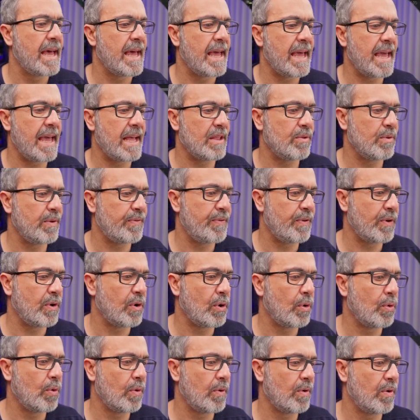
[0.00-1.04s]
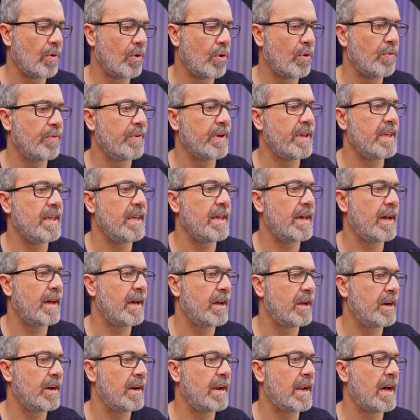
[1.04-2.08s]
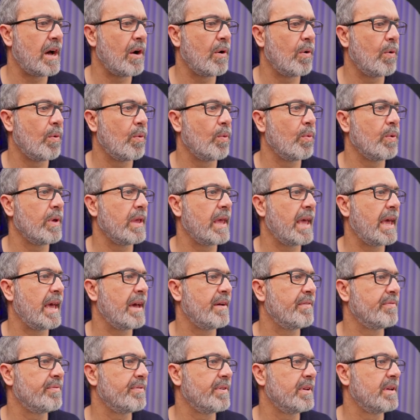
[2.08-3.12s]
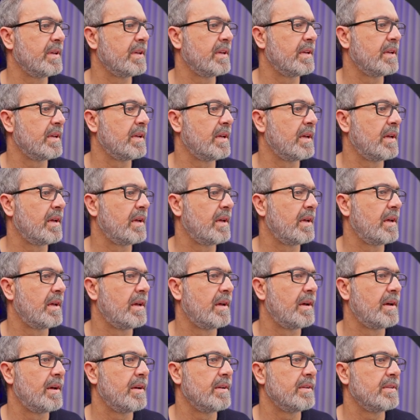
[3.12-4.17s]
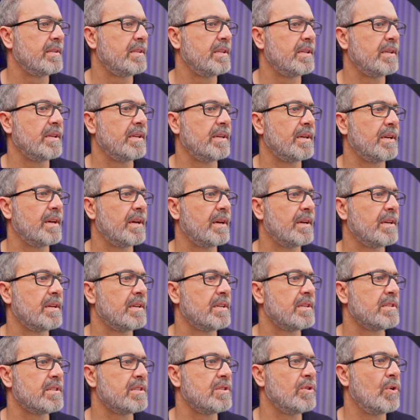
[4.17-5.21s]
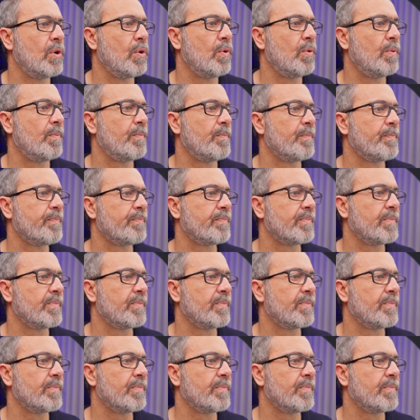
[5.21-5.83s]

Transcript: And if you go over here, now we have the snow